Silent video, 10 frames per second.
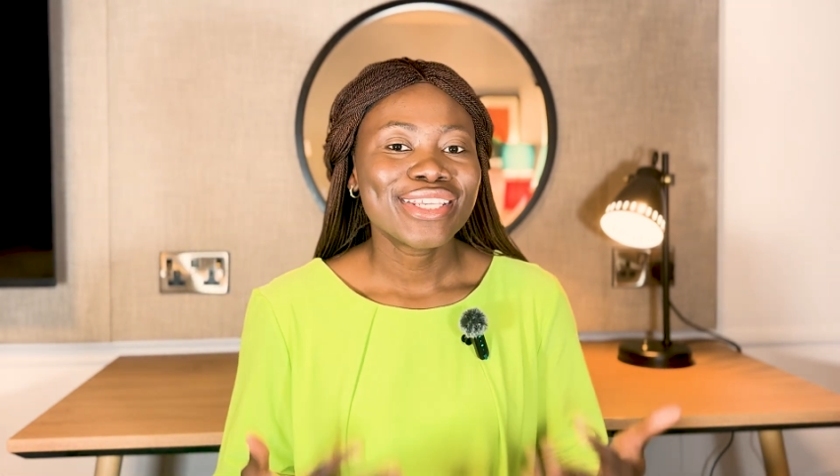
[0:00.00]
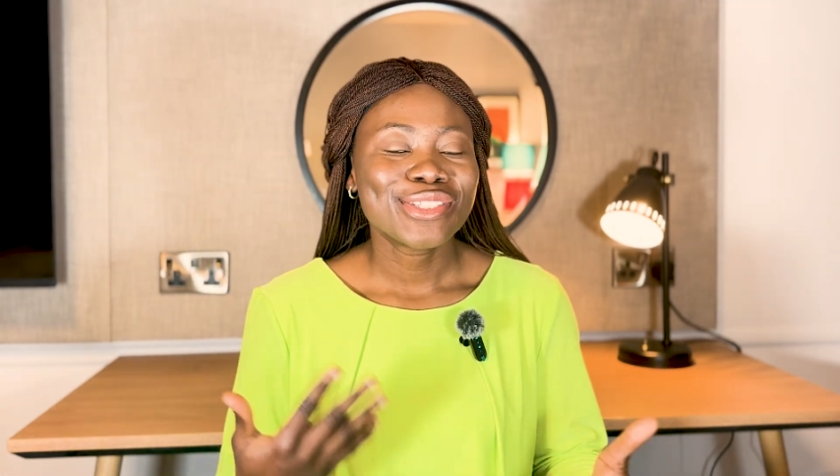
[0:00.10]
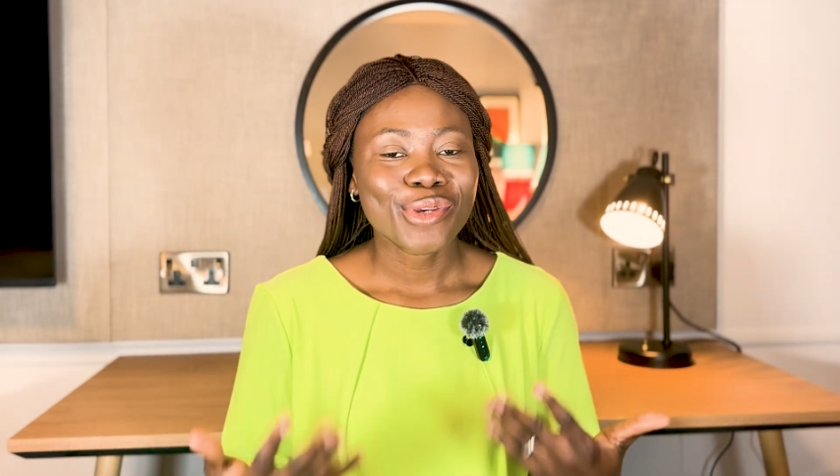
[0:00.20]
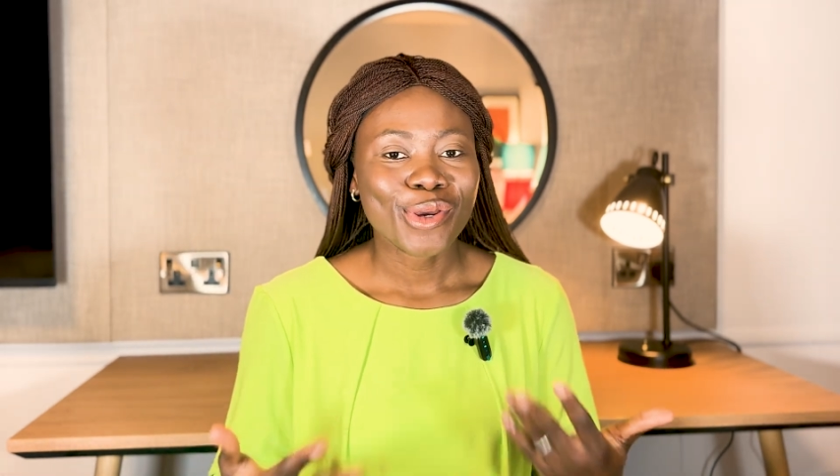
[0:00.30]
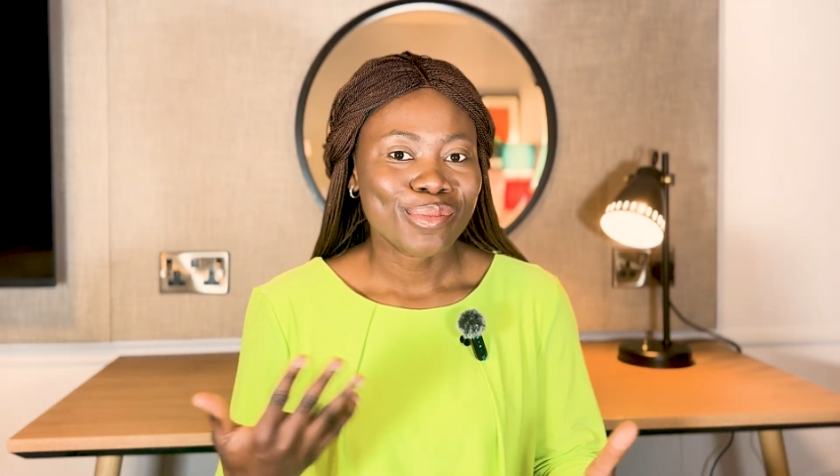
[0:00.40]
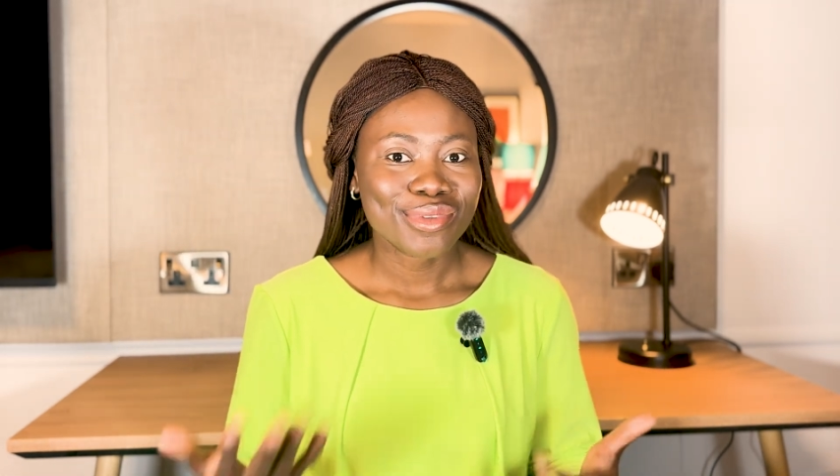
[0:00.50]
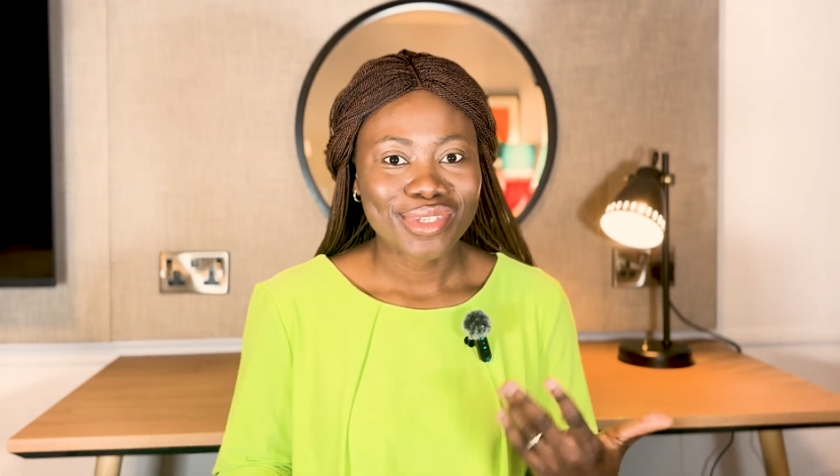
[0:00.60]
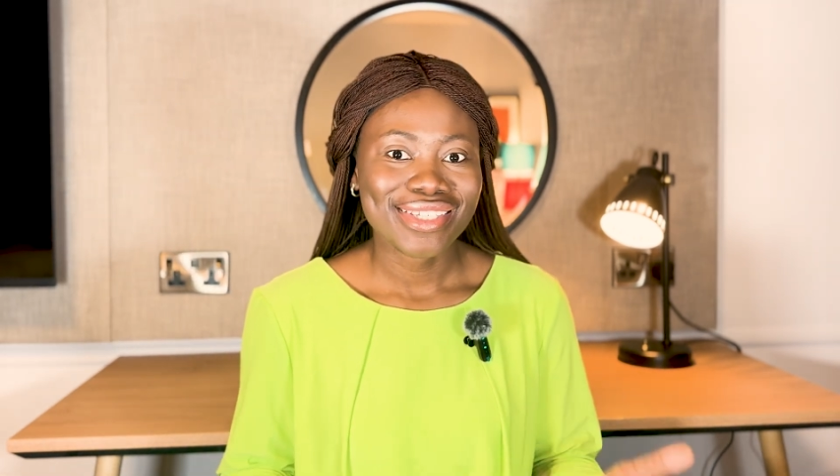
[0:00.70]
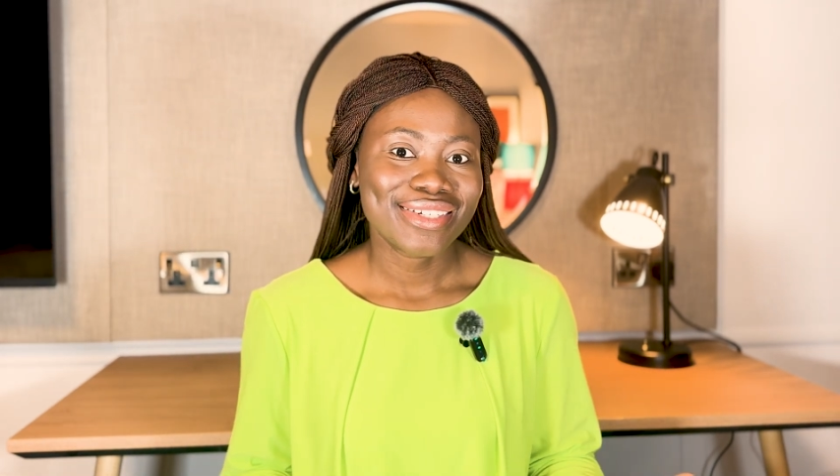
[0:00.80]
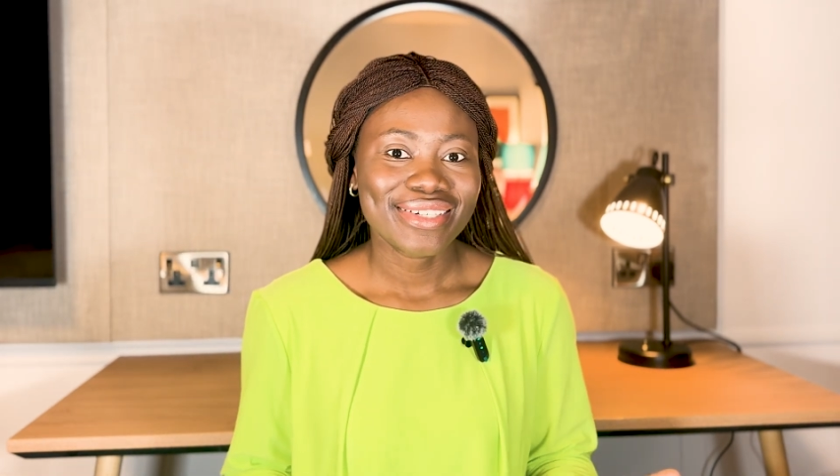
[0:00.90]
to come to
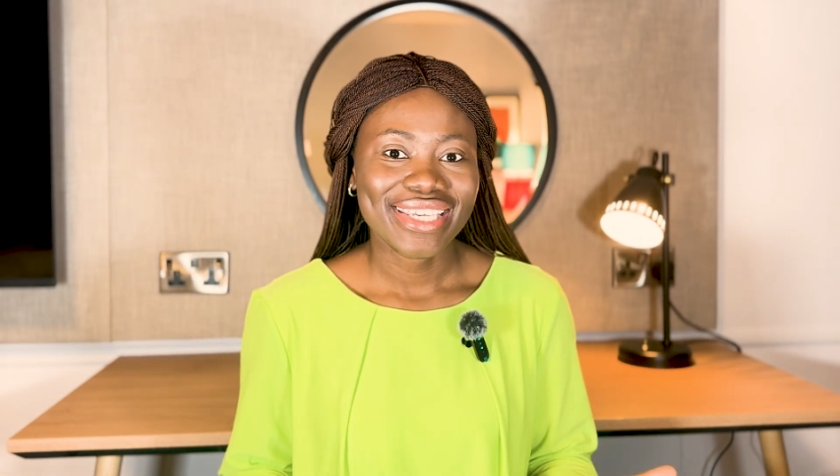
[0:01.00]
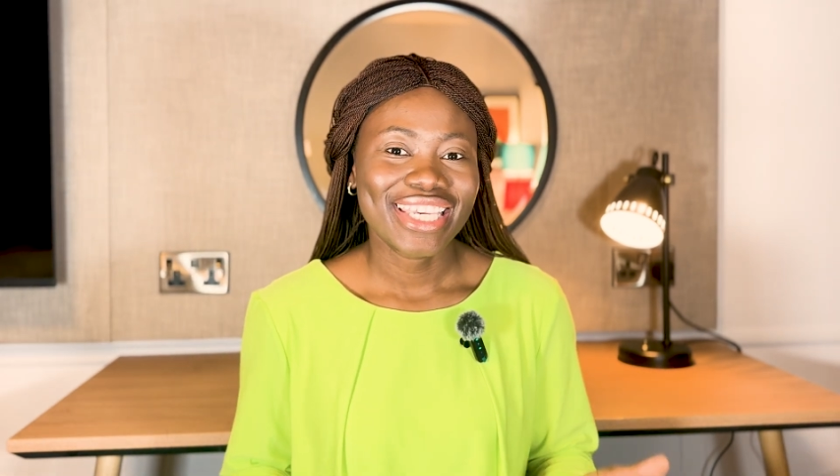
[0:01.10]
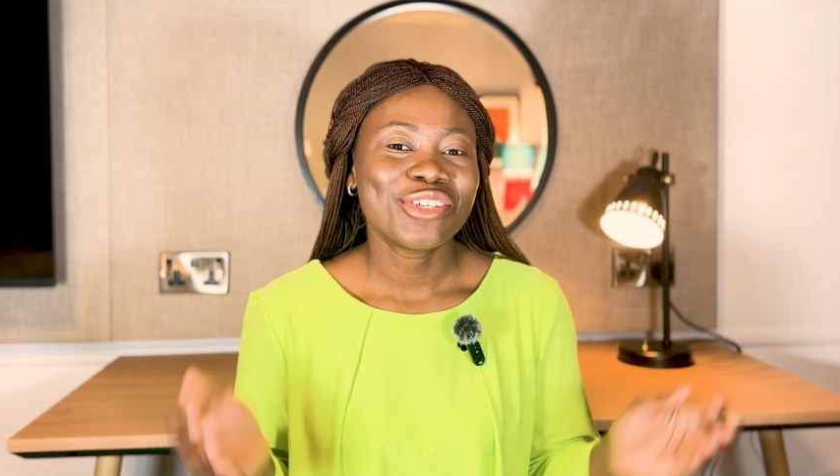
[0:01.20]
the UK.